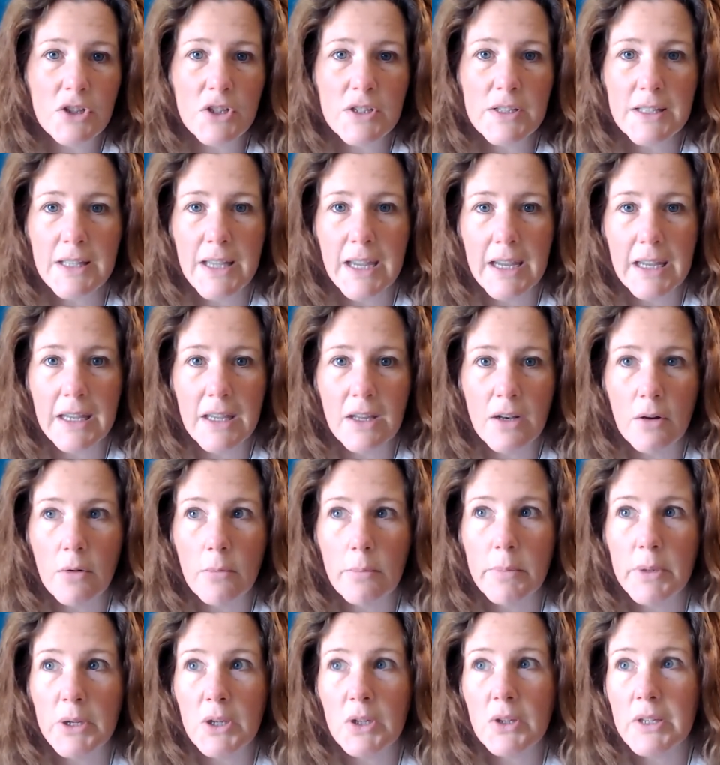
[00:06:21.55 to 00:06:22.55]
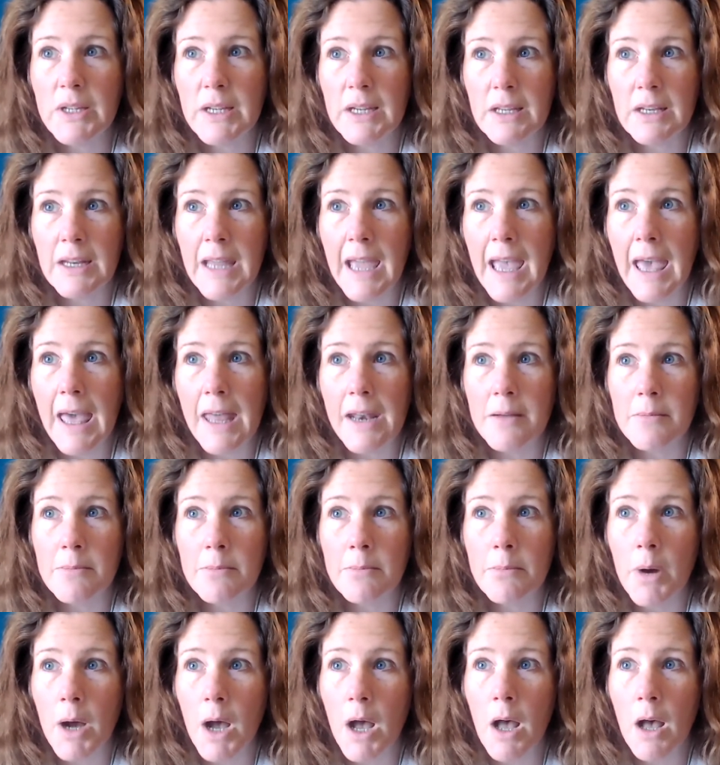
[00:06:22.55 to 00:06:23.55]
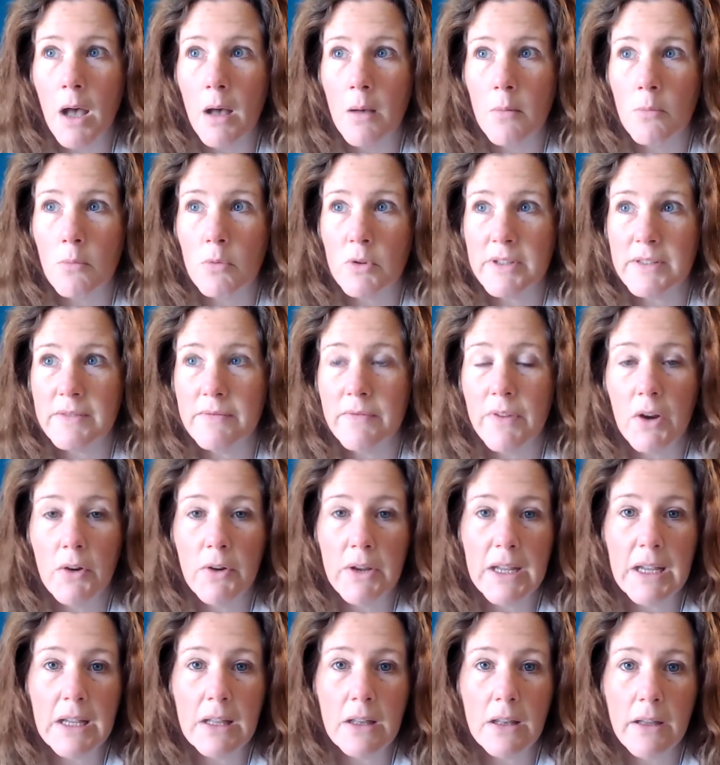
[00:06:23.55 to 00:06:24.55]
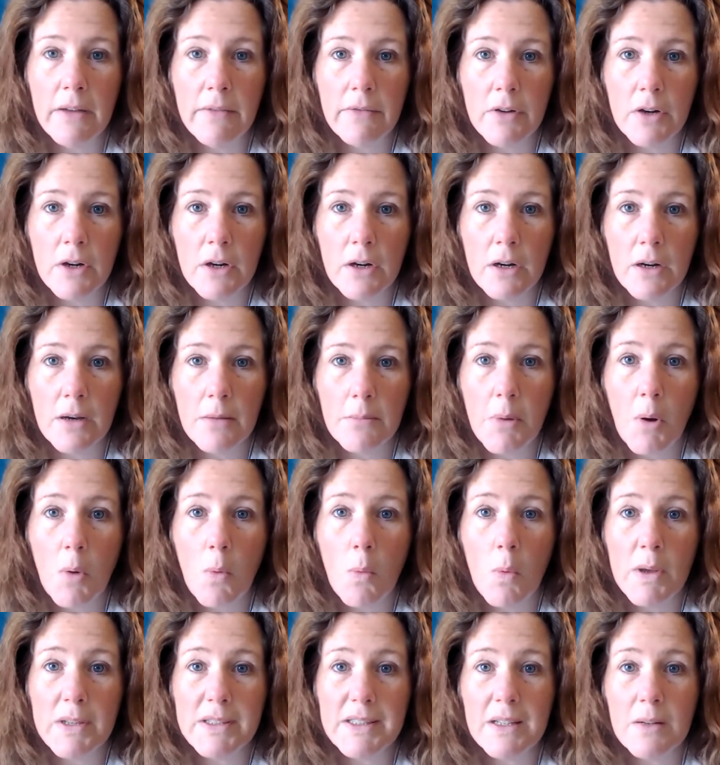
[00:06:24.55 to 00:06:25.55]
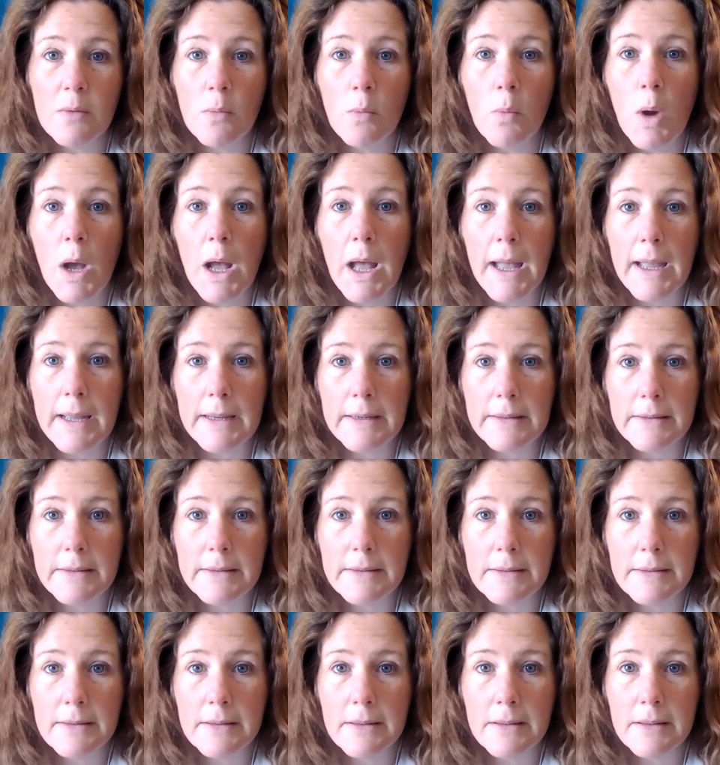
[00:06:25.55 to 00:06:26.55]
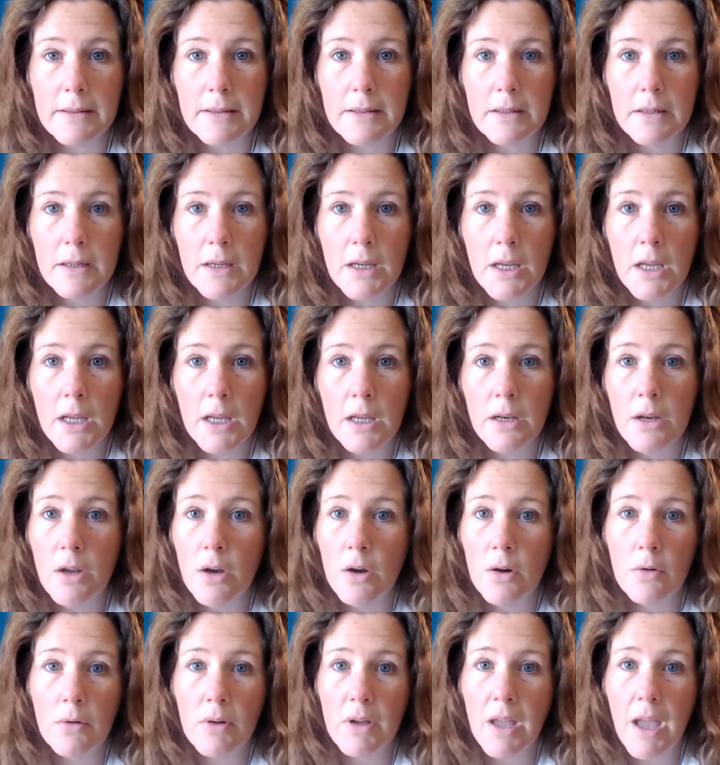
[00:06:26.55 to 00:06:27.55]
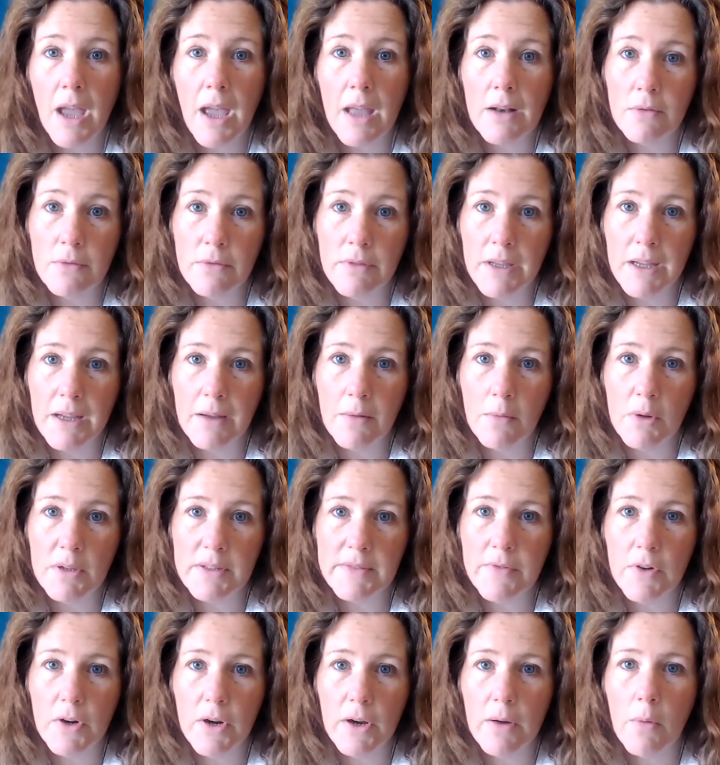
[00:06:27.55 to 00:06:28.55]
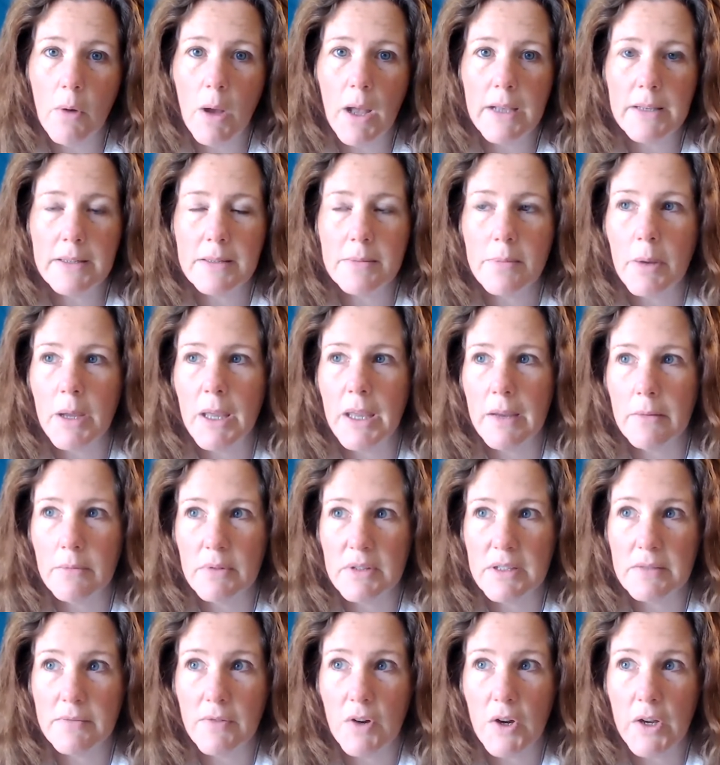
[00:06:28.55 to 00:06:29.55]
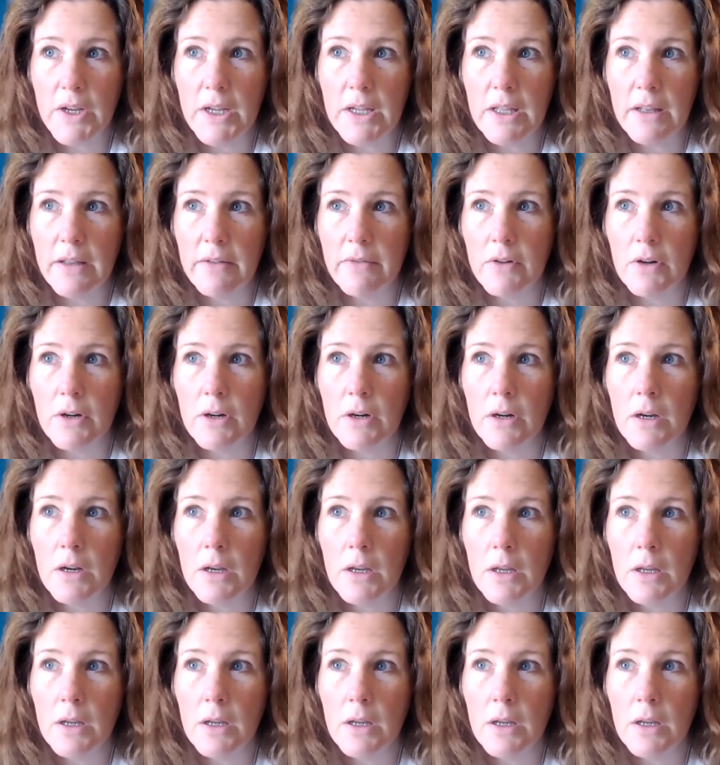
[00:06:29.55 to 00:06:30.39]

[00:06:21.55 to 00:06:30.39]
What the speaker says: Just like, you know, building an atom bomb was very clever, but was it wise? No, I don't think it was very wise, but it was very clever.